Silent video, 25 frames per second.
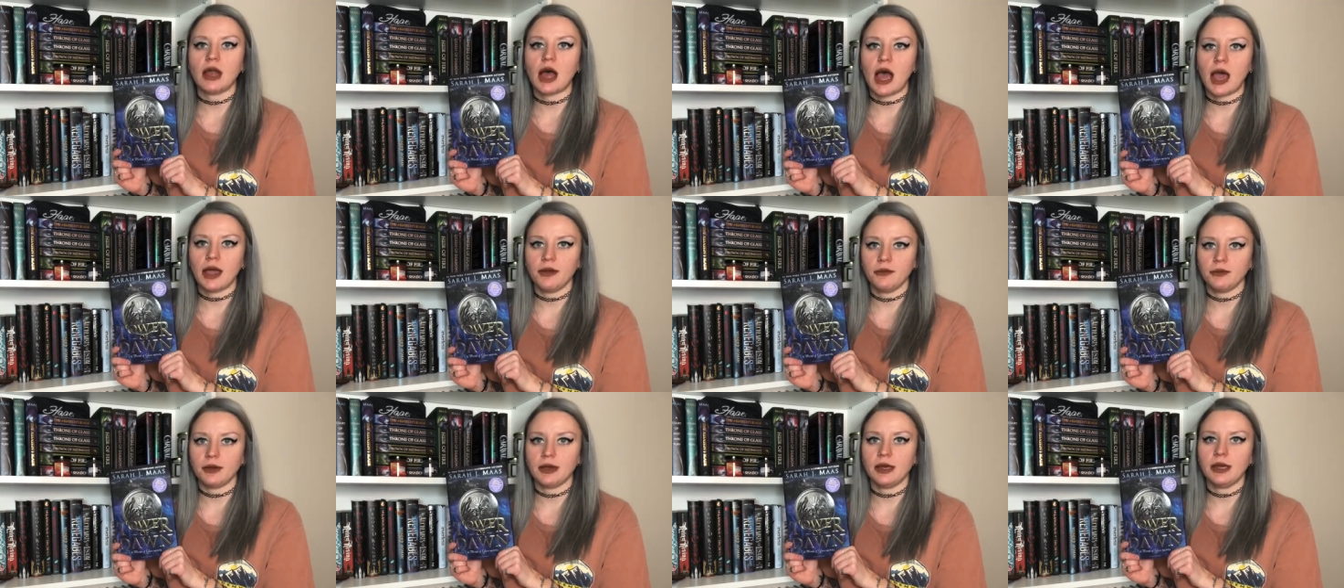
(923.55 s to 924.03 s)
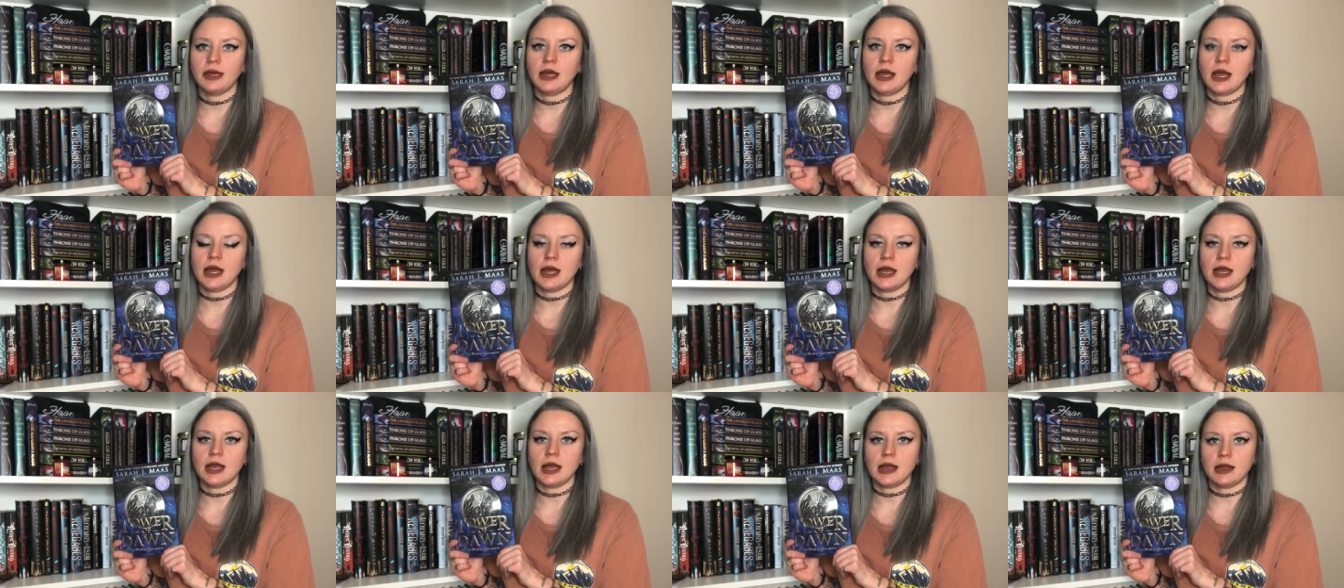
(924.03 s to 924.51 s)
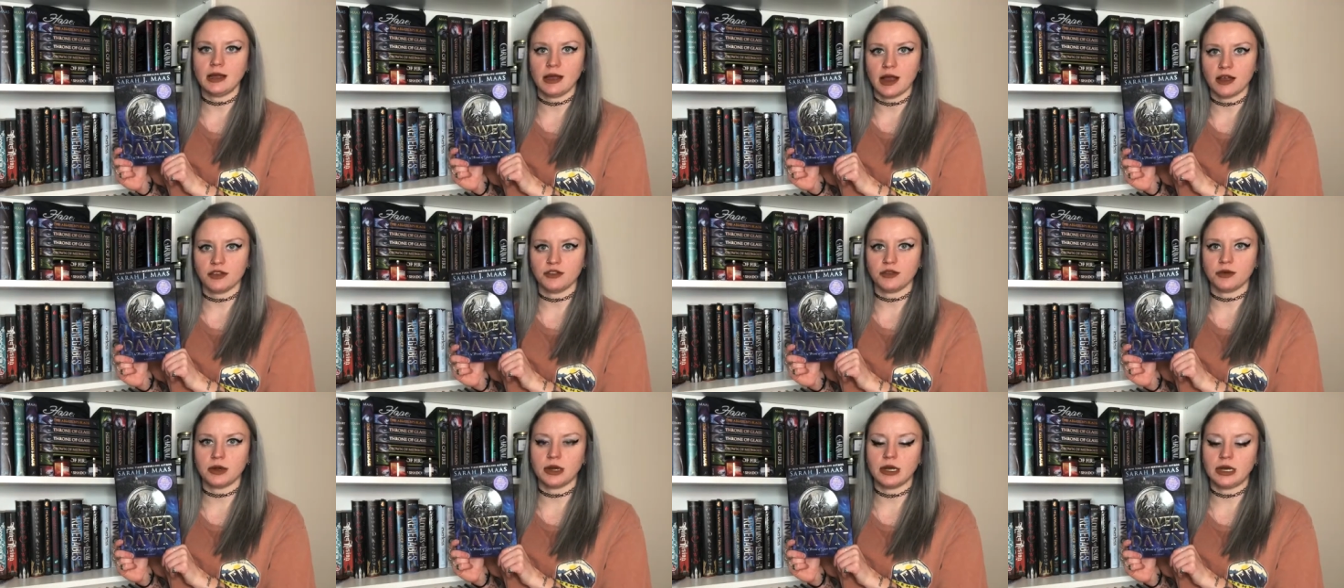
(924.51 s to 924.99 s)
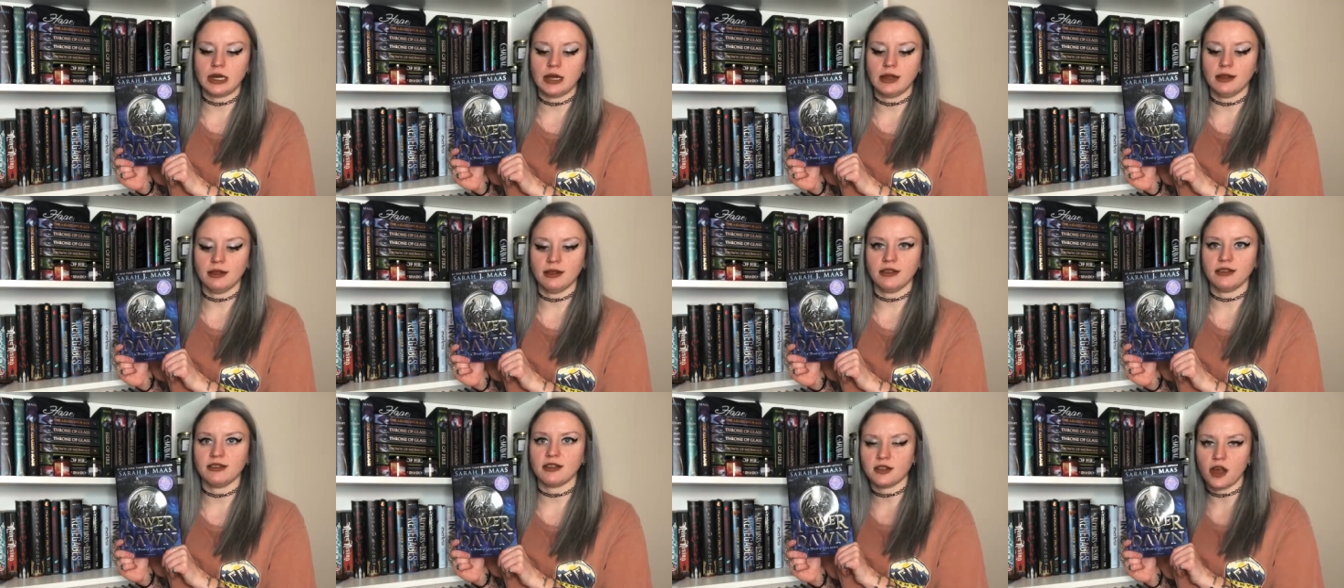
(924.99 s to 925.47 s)
Yrene, and Nesryn in
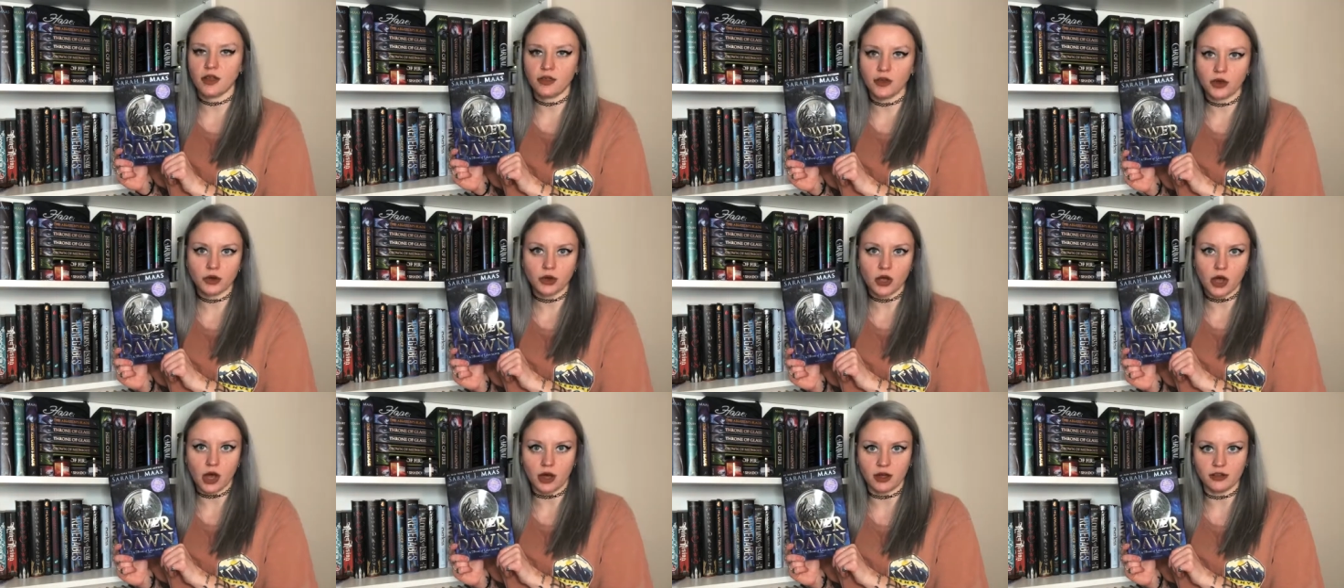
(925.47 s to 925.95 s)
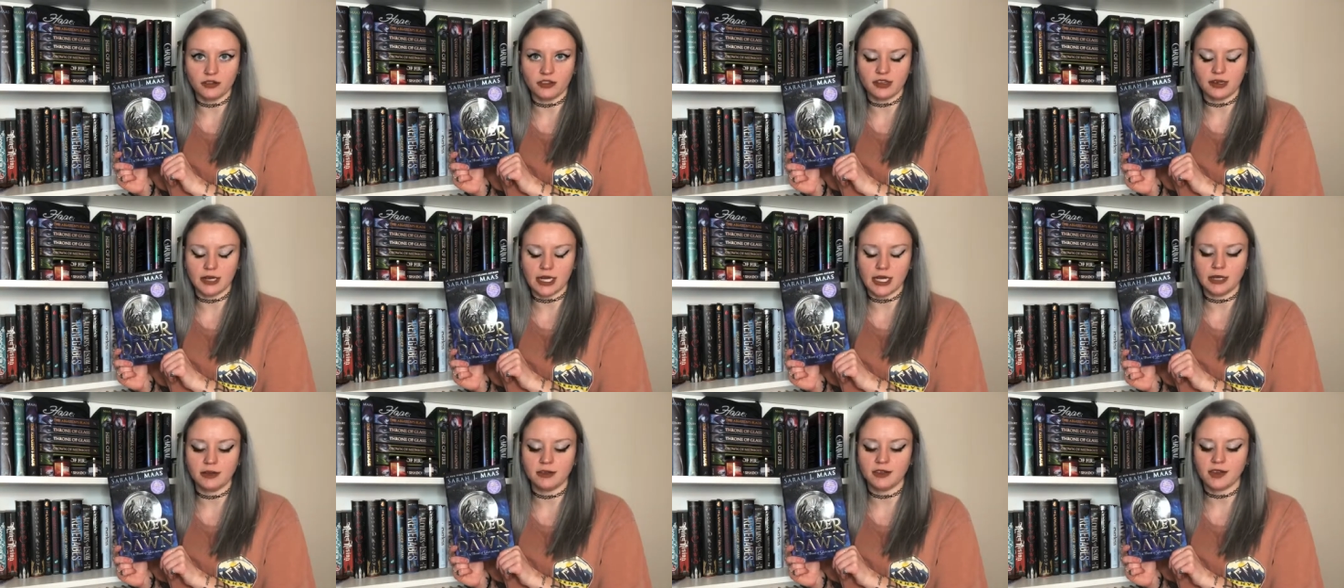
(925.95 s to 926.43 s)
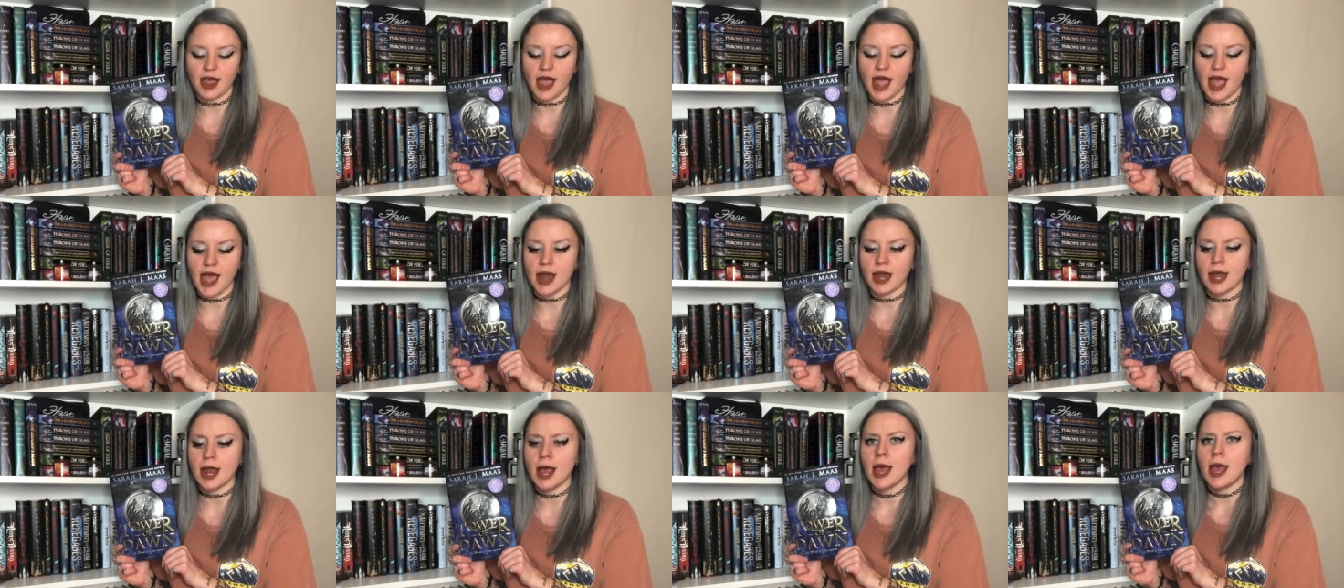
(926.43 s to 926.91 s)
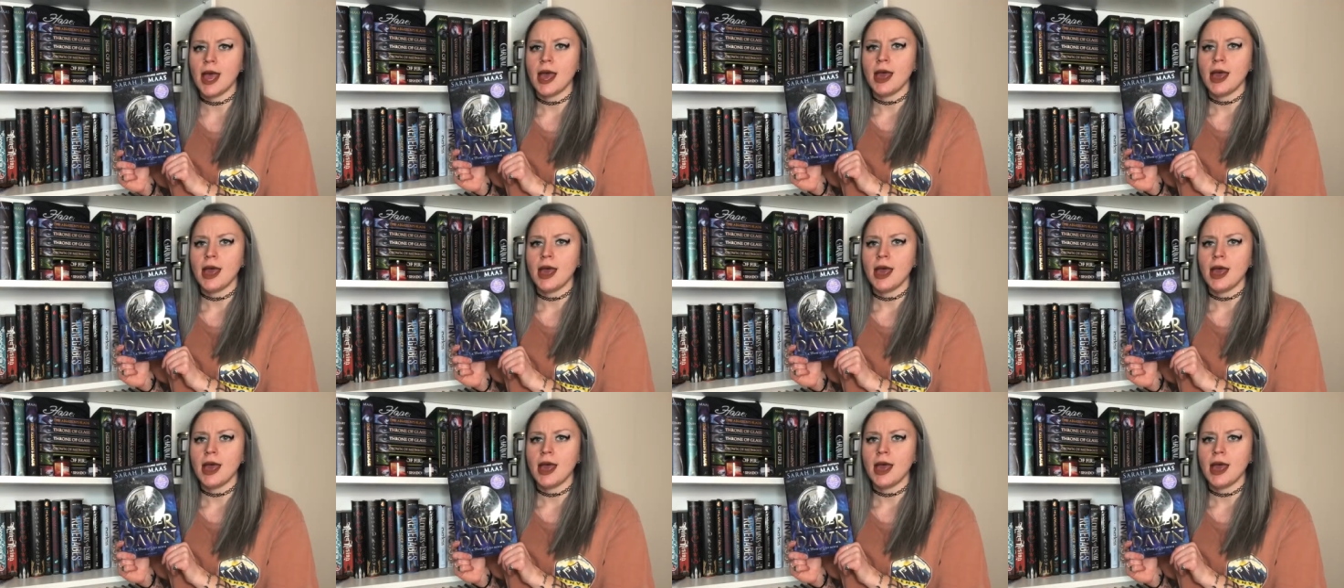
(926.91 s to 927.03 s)
the southern continent, and